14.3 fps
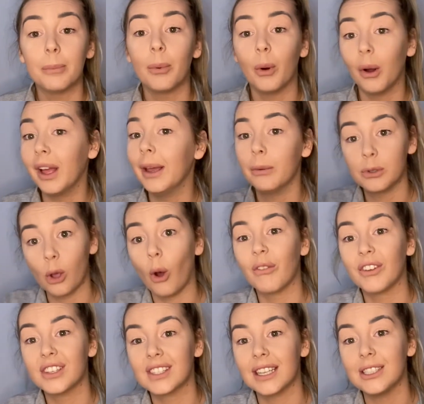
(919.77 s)
but it was
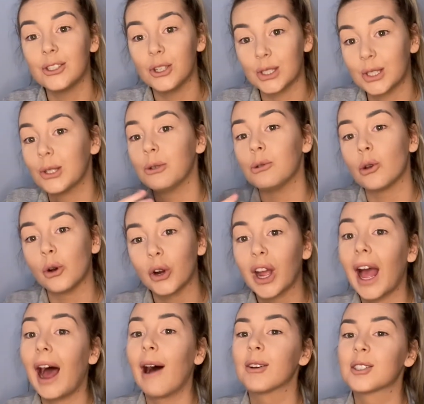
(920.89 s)
obviously just to talk it
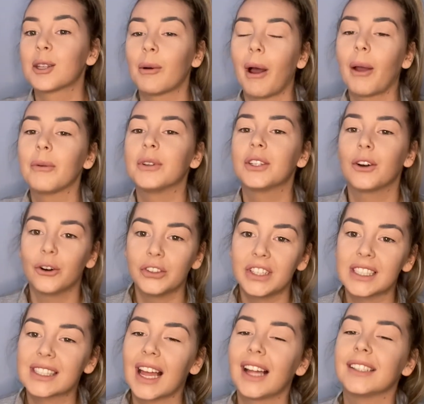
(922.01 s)
out so I would
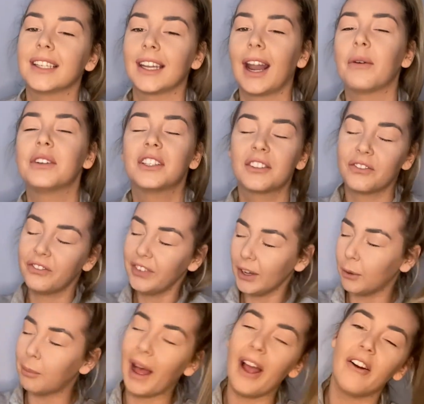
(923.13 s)
understand and I would just feel
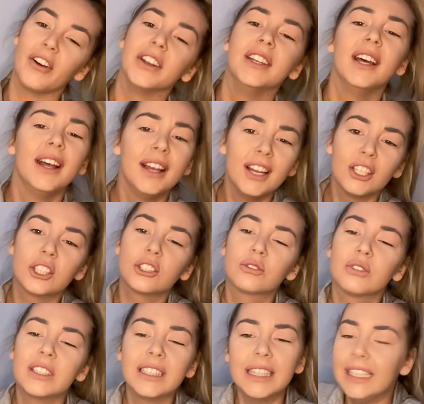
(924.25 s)
better and just
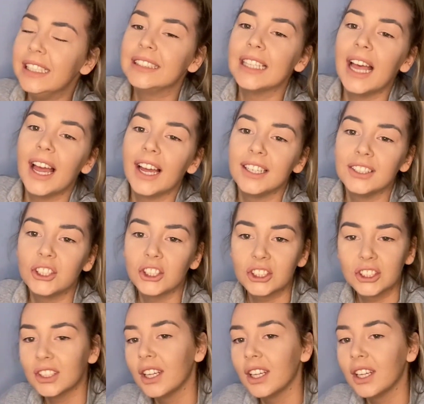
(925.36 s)
release it, and just